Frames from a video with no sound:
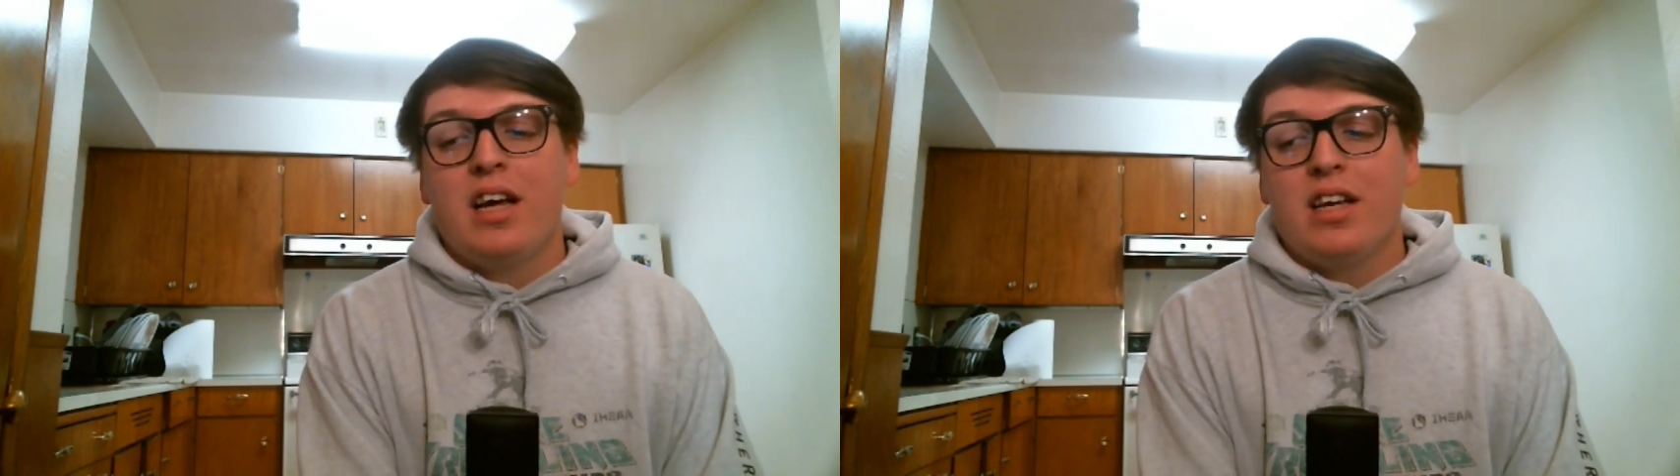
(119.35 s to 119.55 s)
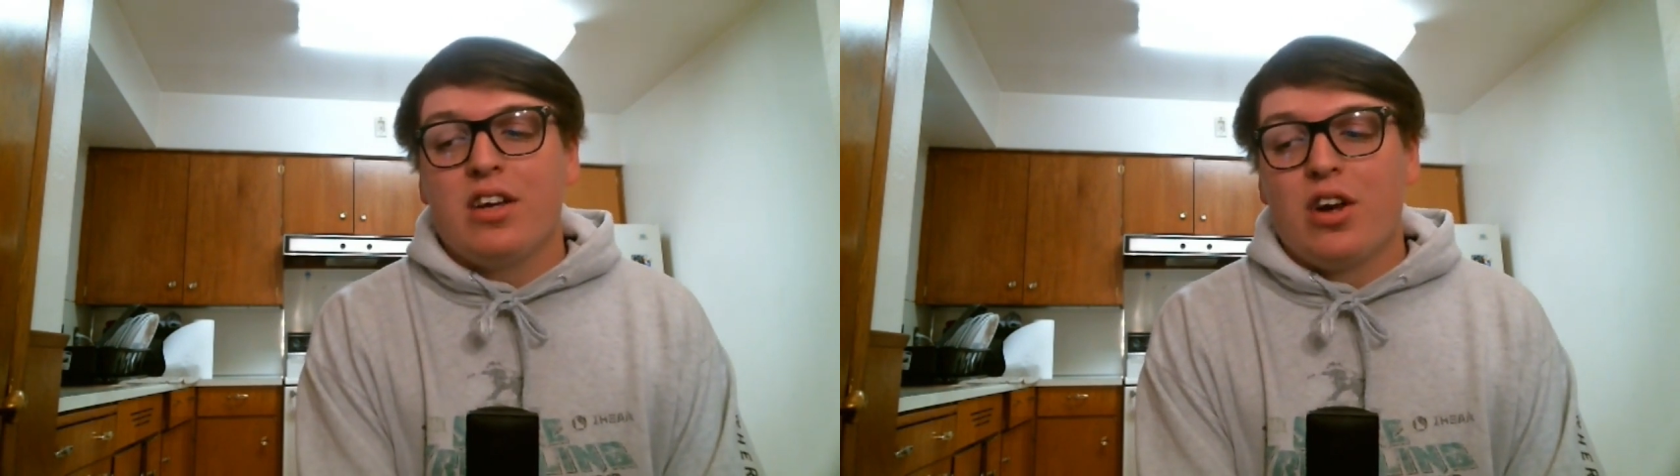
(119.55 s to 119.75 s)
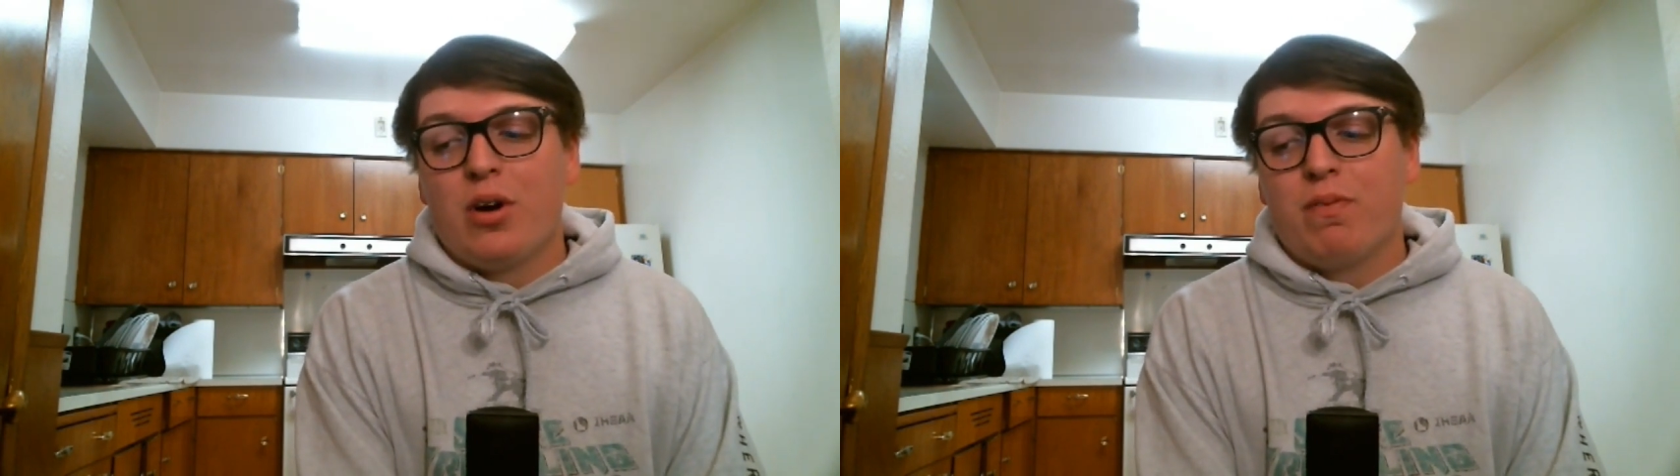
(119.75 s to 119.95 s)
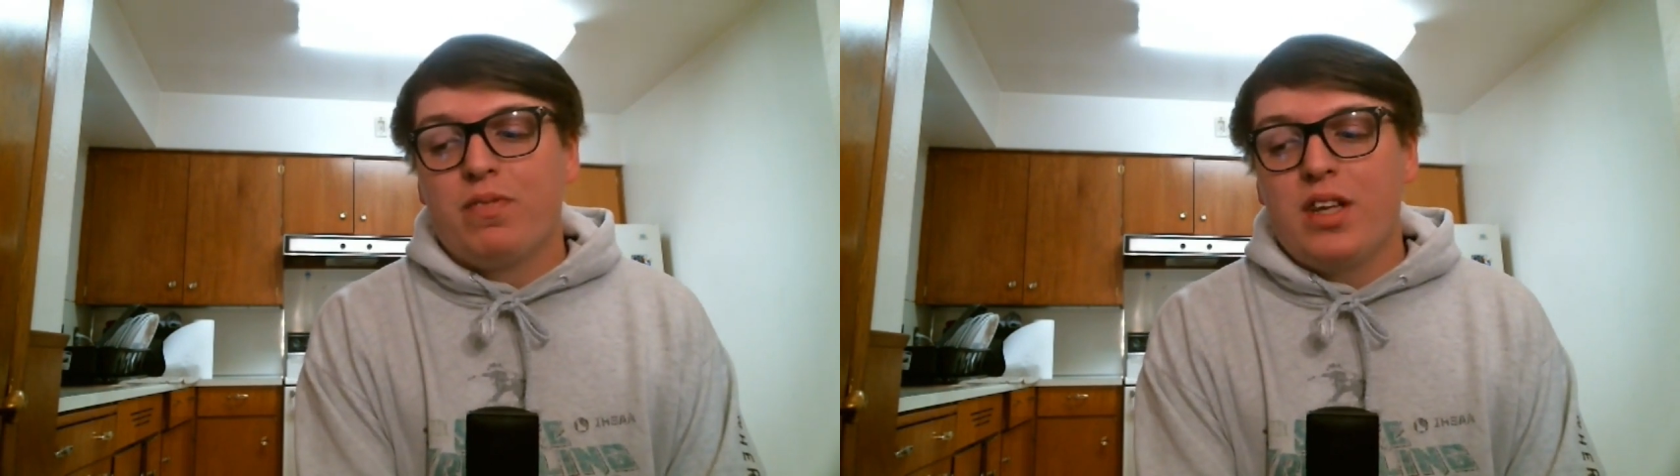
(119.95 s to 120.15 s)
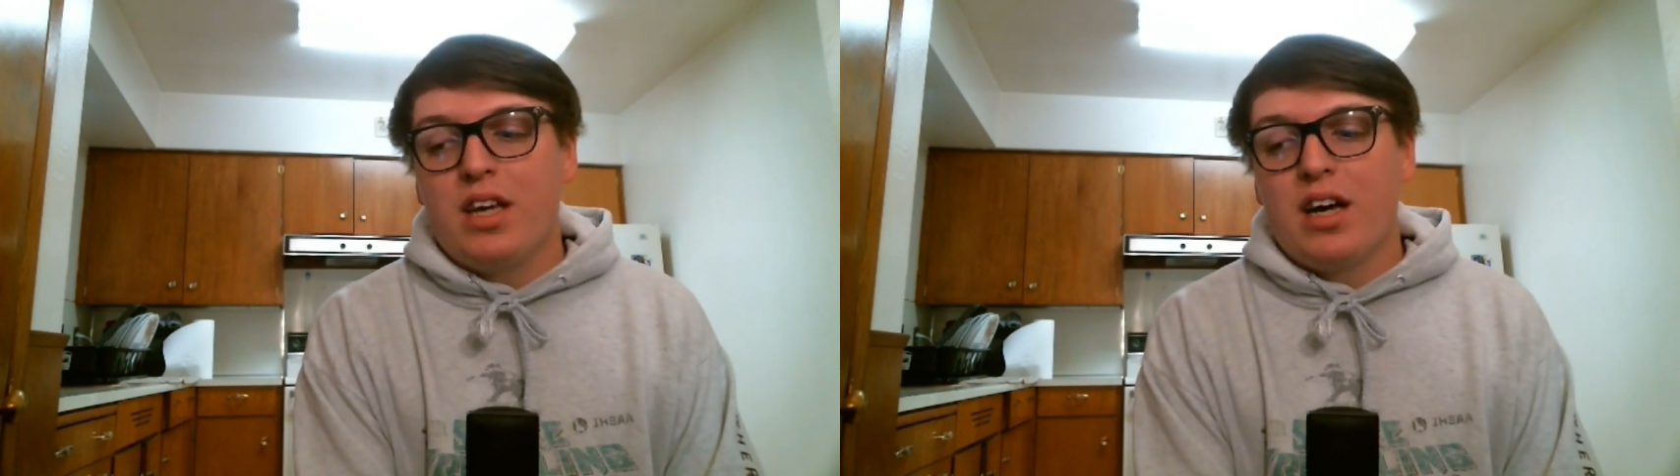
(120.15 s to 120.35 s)
you know
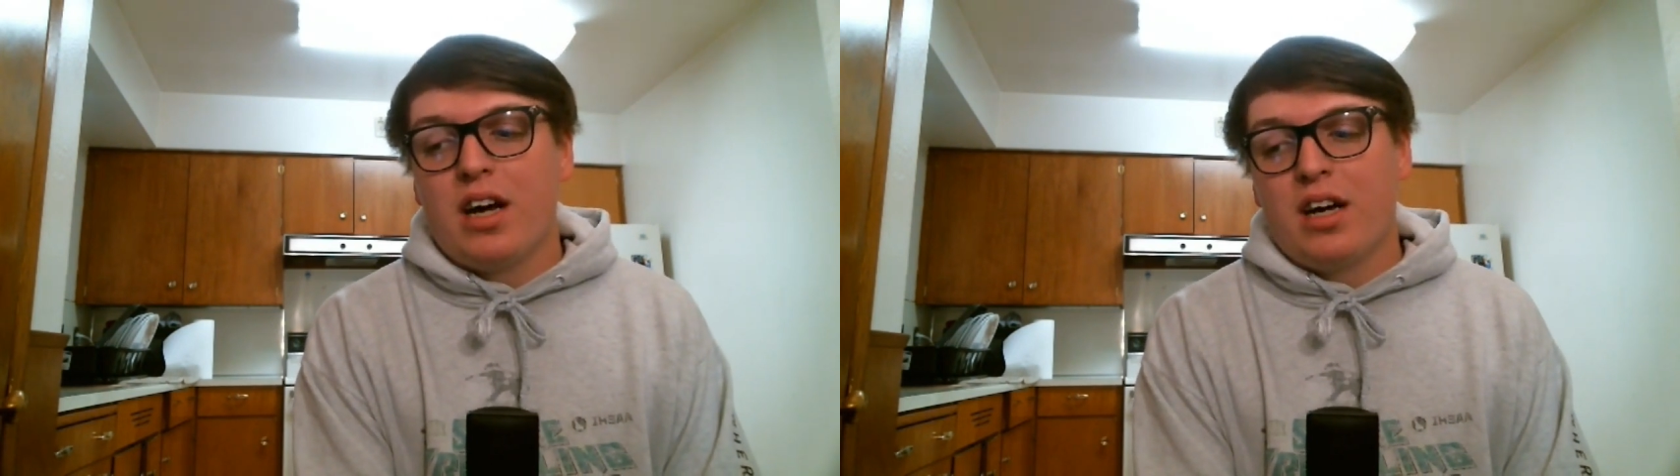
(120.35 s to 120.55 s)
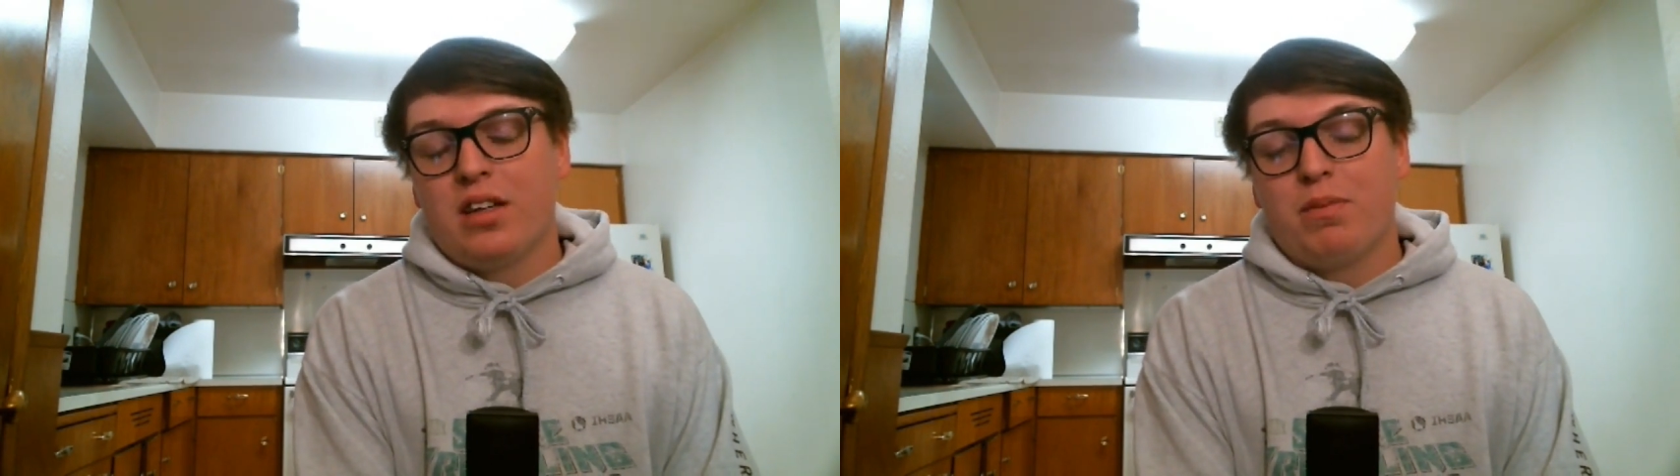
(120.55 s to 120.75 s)
the uh,